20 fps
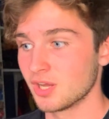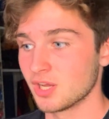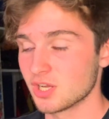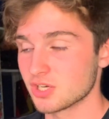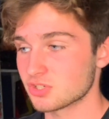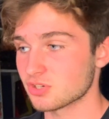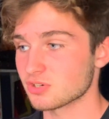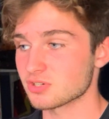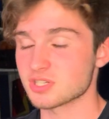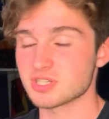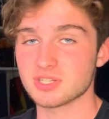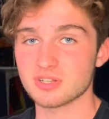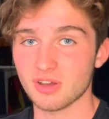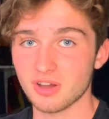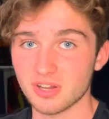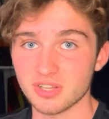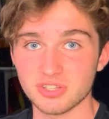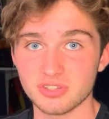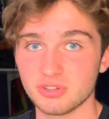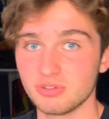Chances are
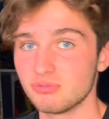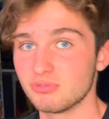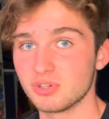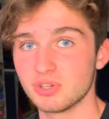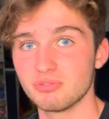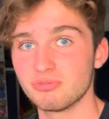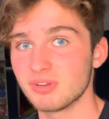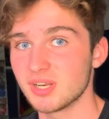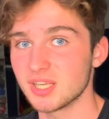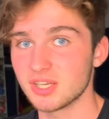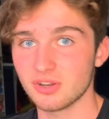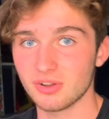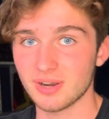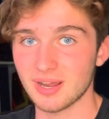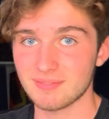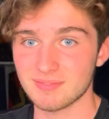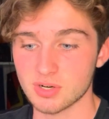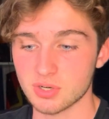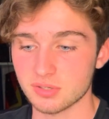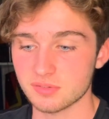you really don't have
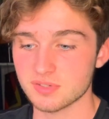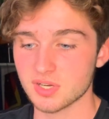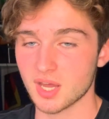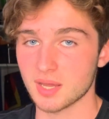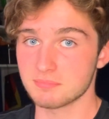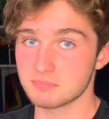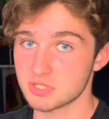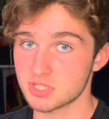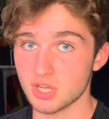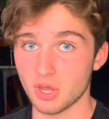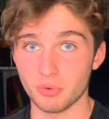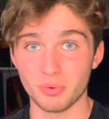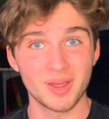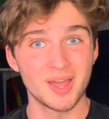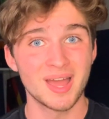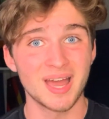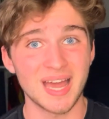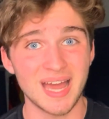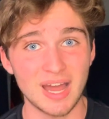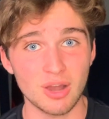a lot of time. So
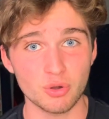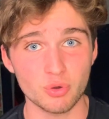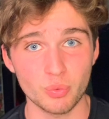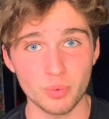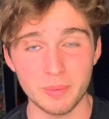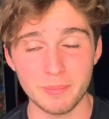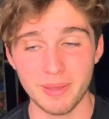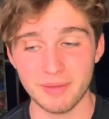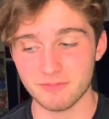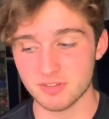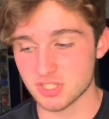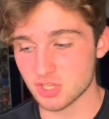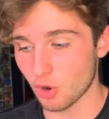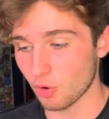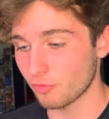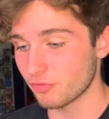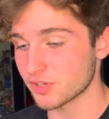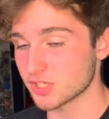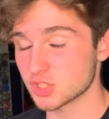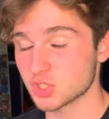how can we make this whole
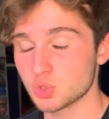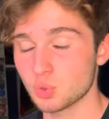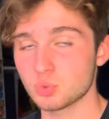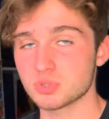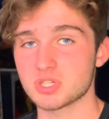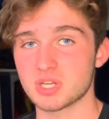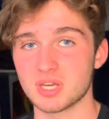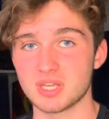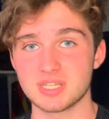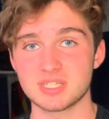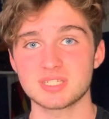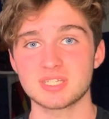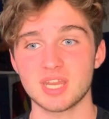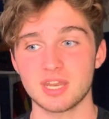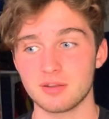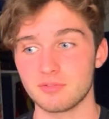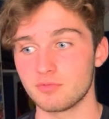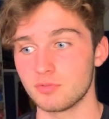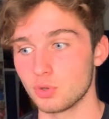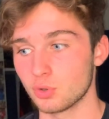thing shorter? Instead
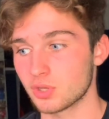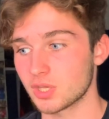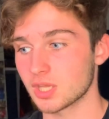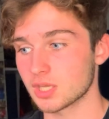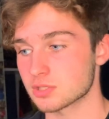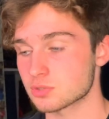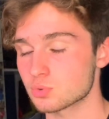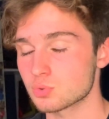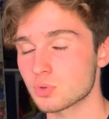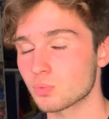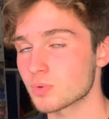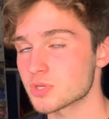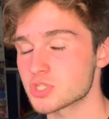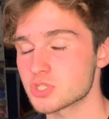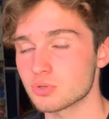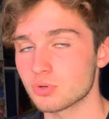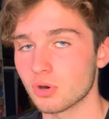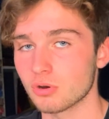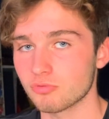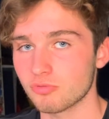of looking at all the ones you
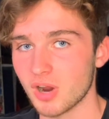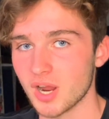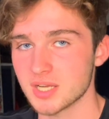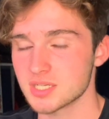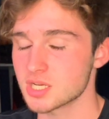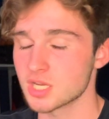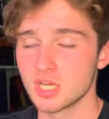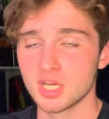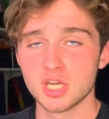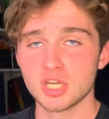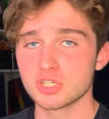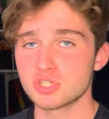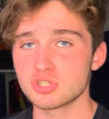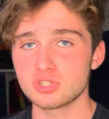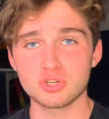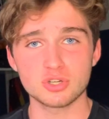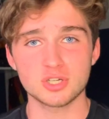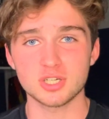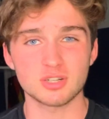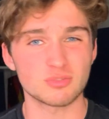got right, just
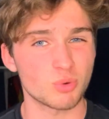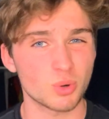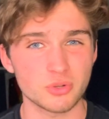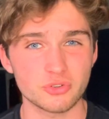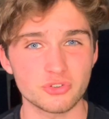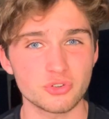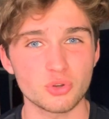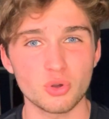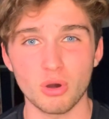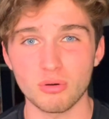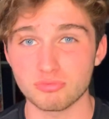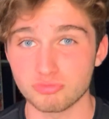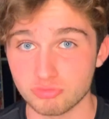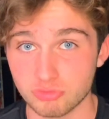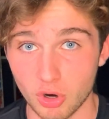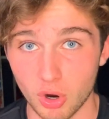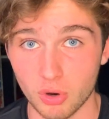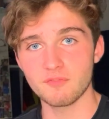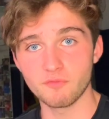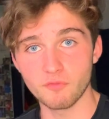look at the ones you got
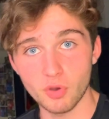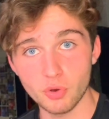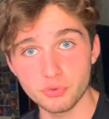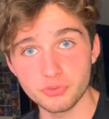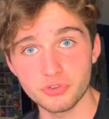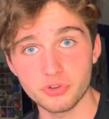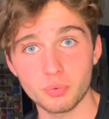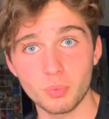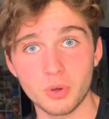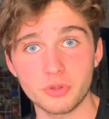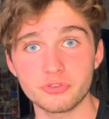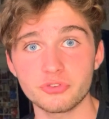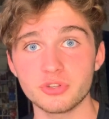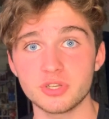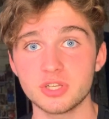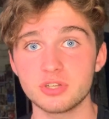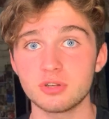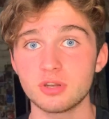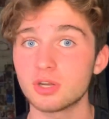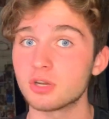wrong. Those are the ones you
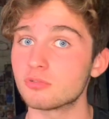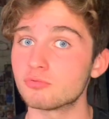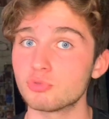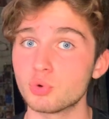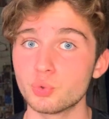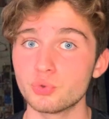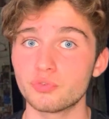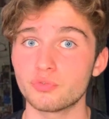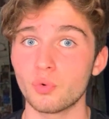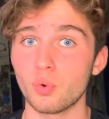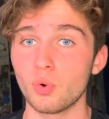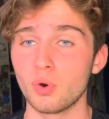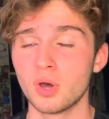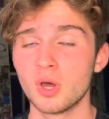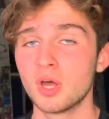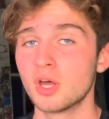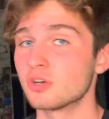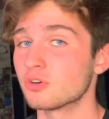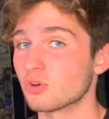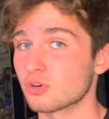need to learn the rules for,
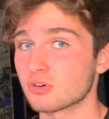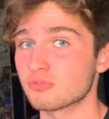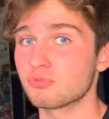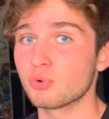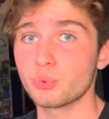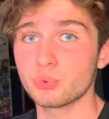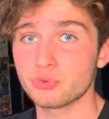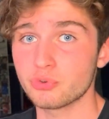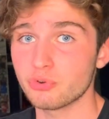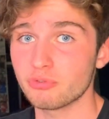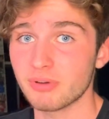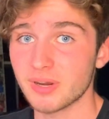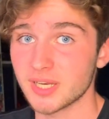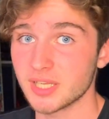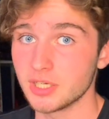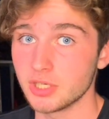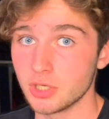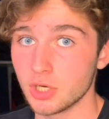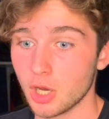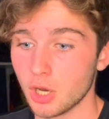not the rules you already
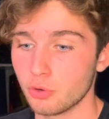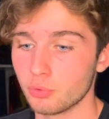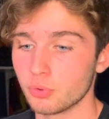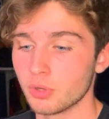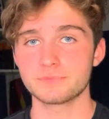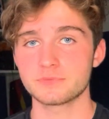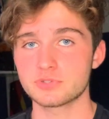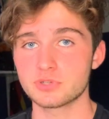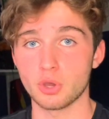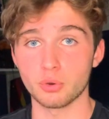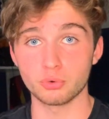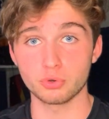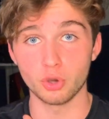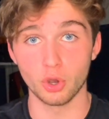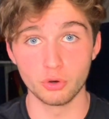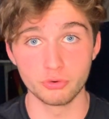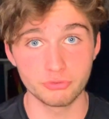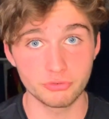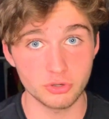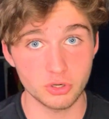know. So go
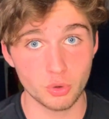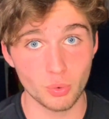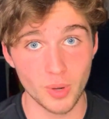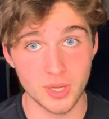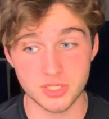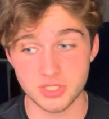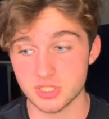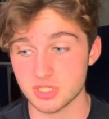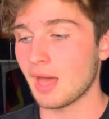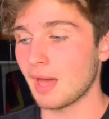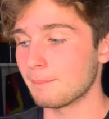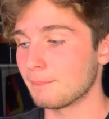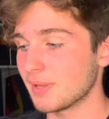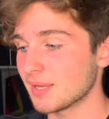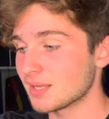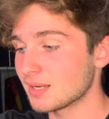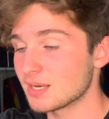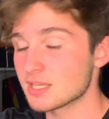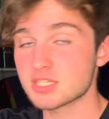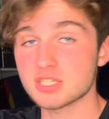through the questions and make
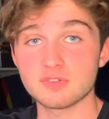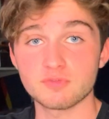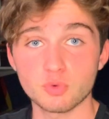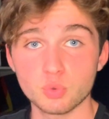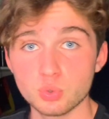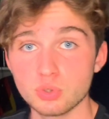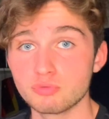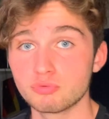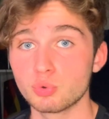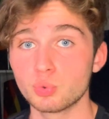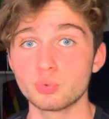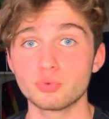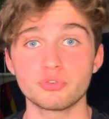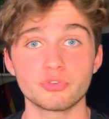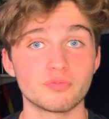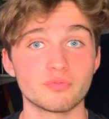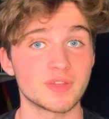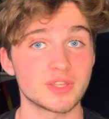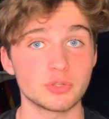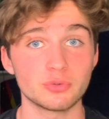a list of all the rules
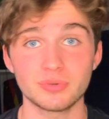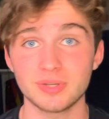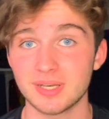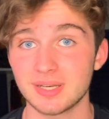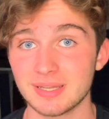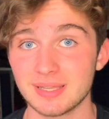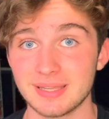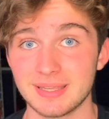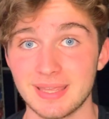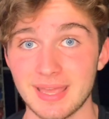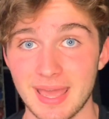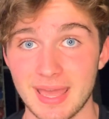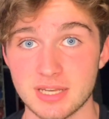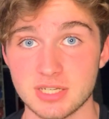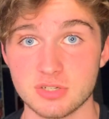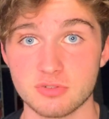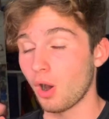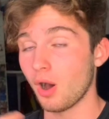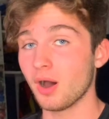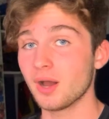you didn't get.
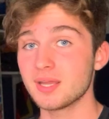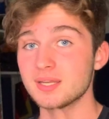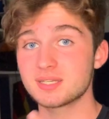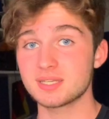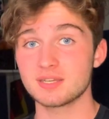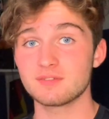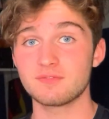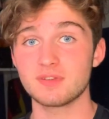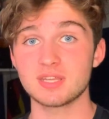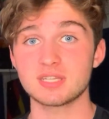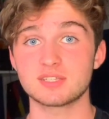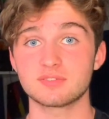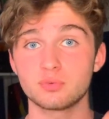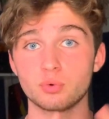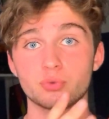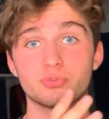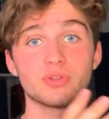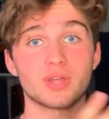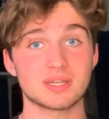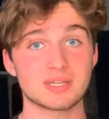I did this for
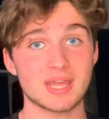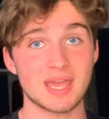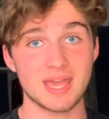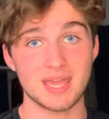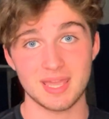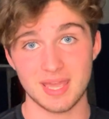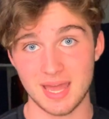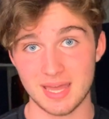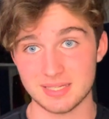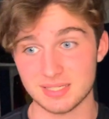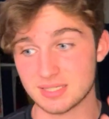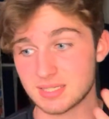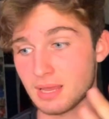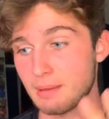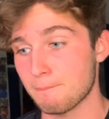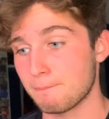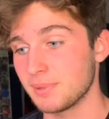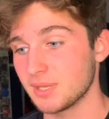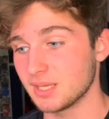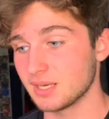set A and
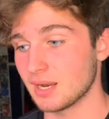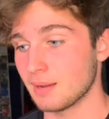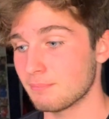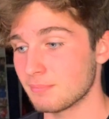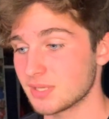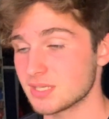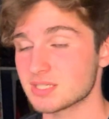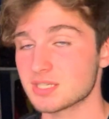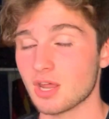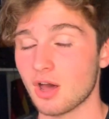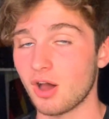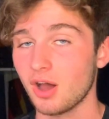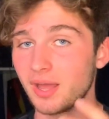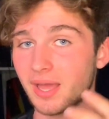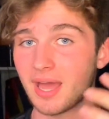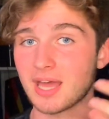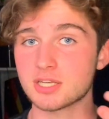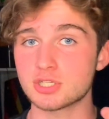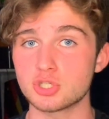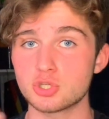set B. That means that I
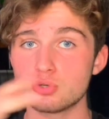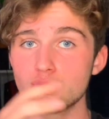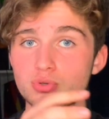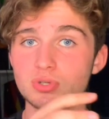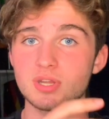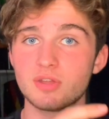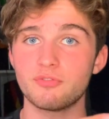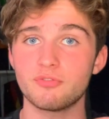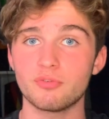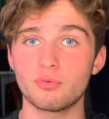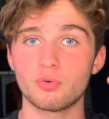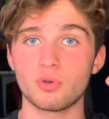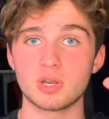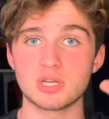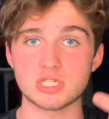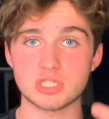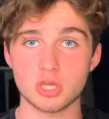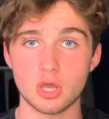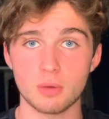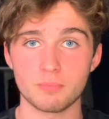had 2 different
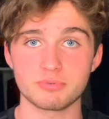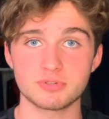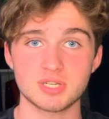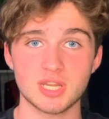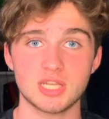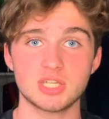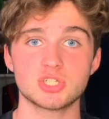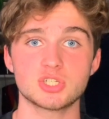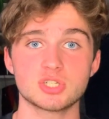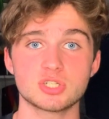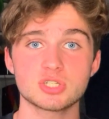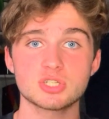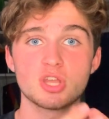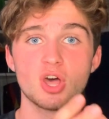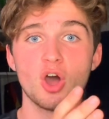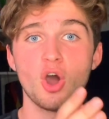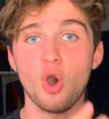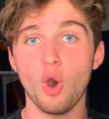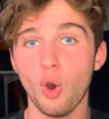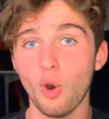interpretations
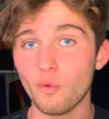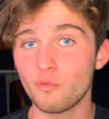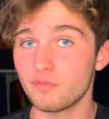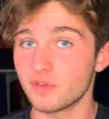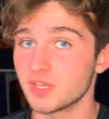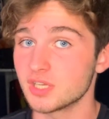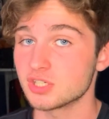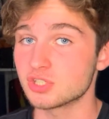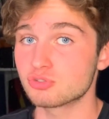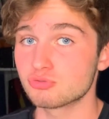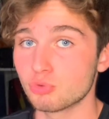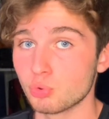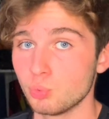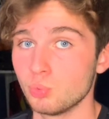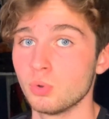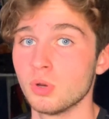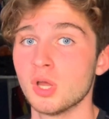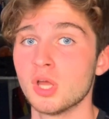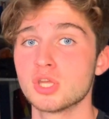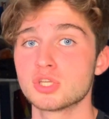of each
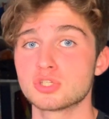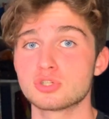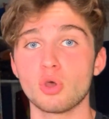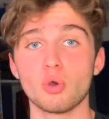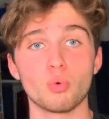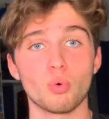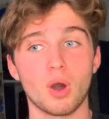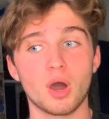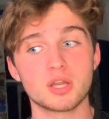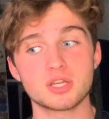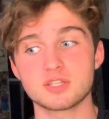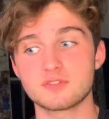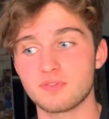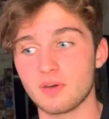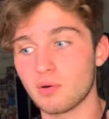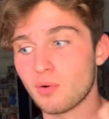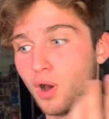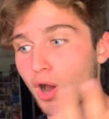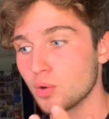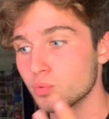rule, so I just
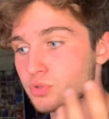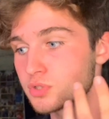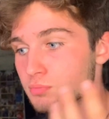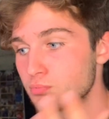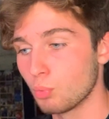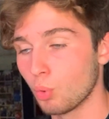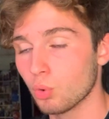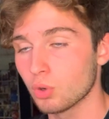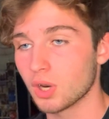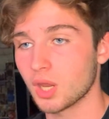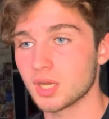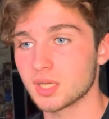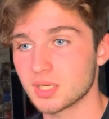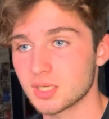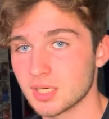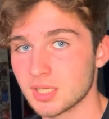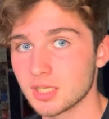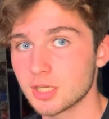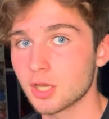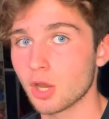felt I was more
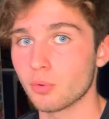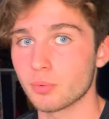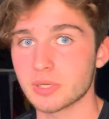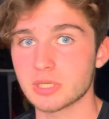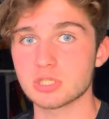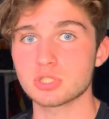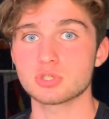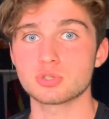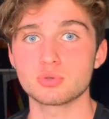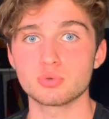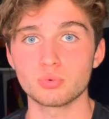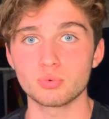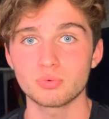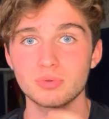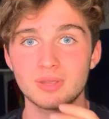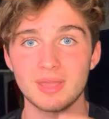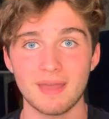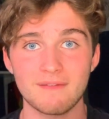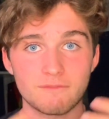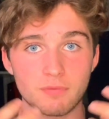likely going to
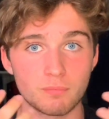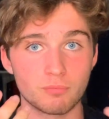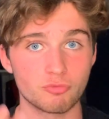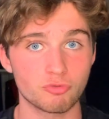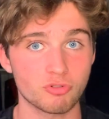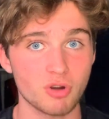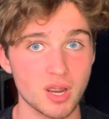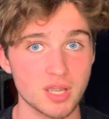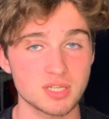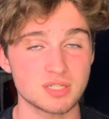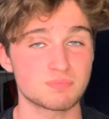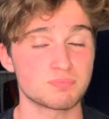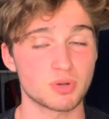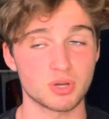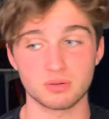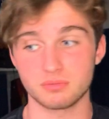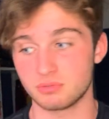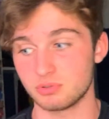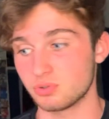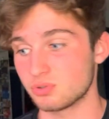get them right, but
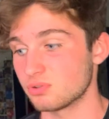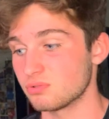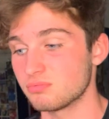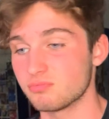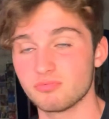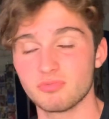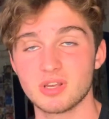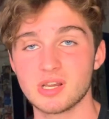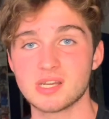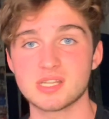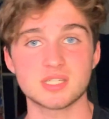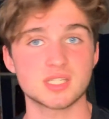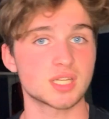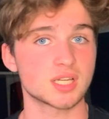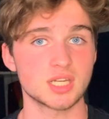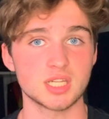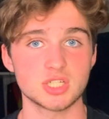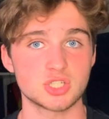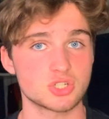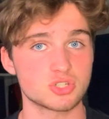you could
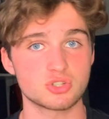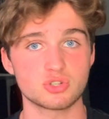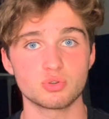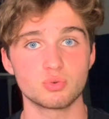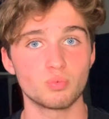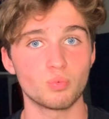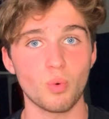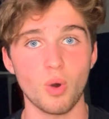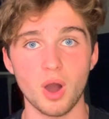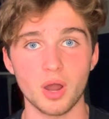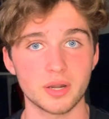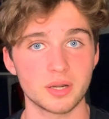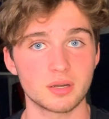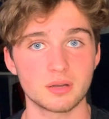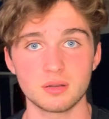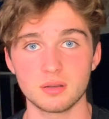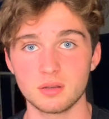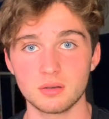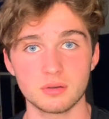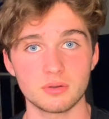realistically just do one
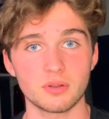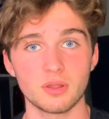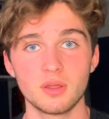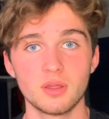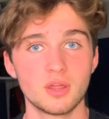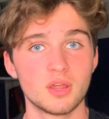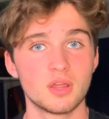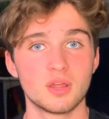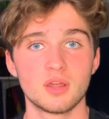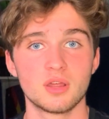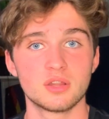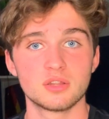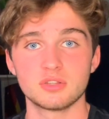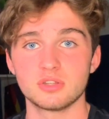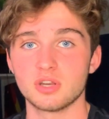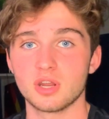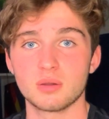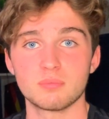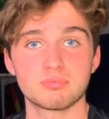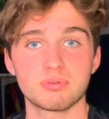and, you
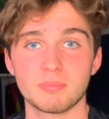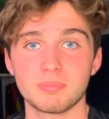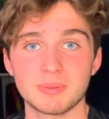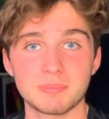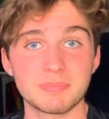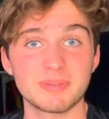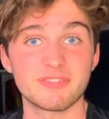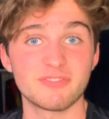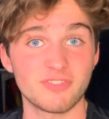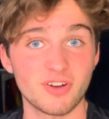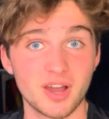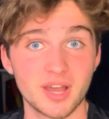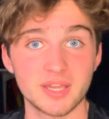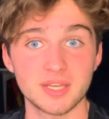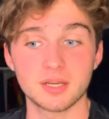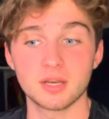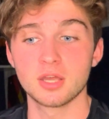know, probably be fine.